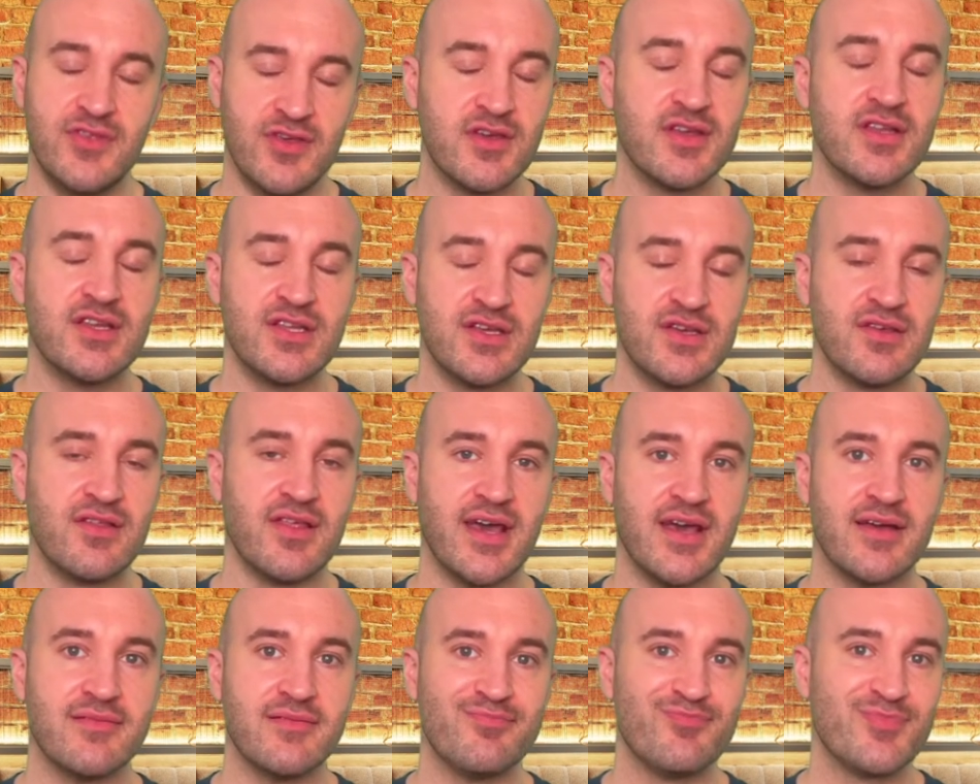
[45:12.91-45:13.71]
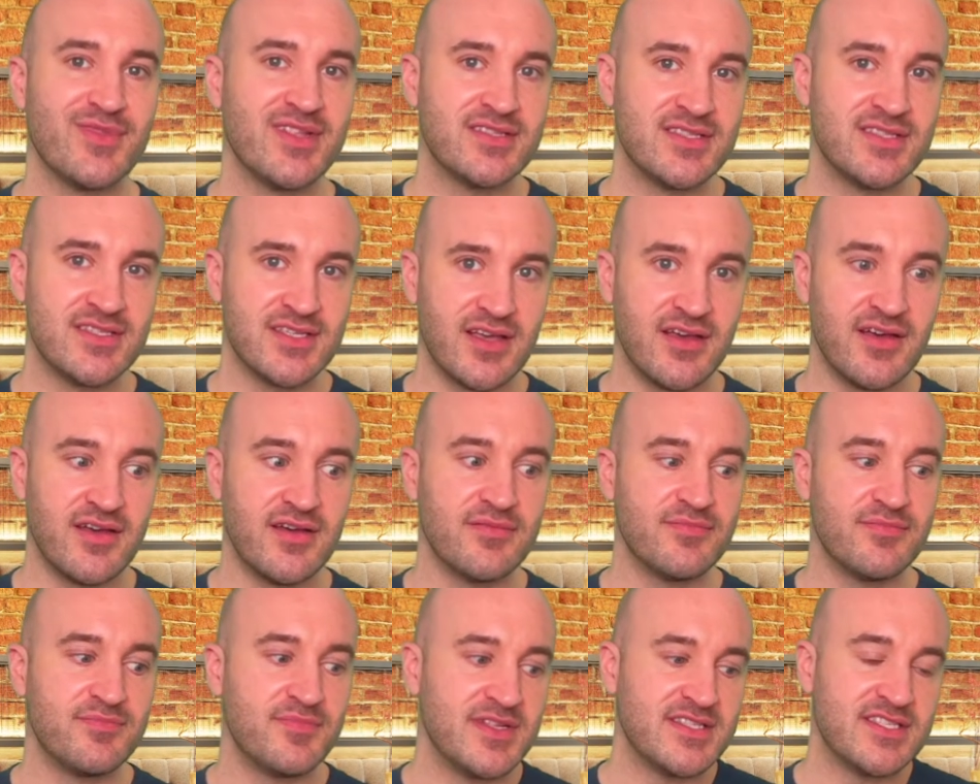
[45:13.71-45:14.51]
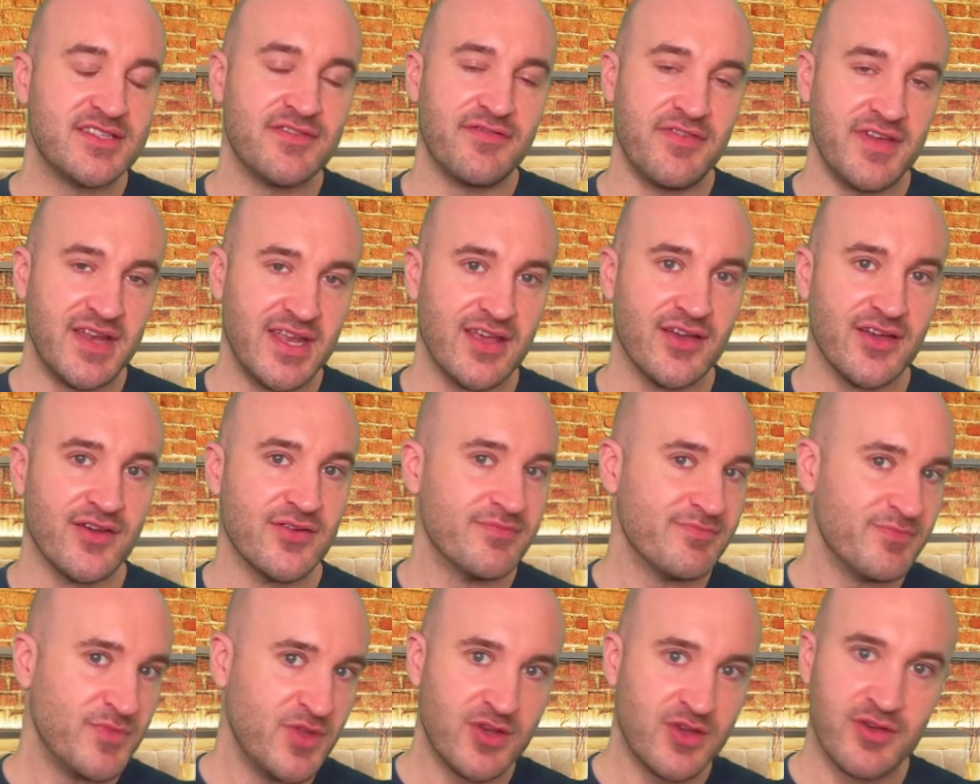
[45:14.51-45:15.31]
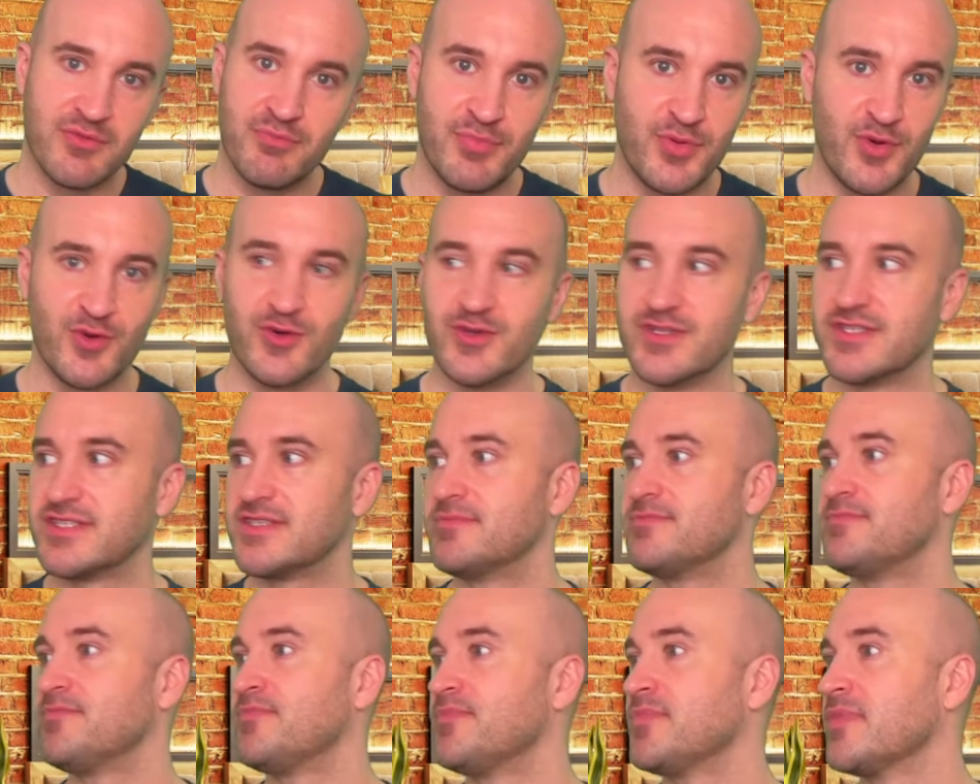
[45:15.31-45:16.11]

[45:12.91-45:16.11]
you can do that. It's a video. You can pause.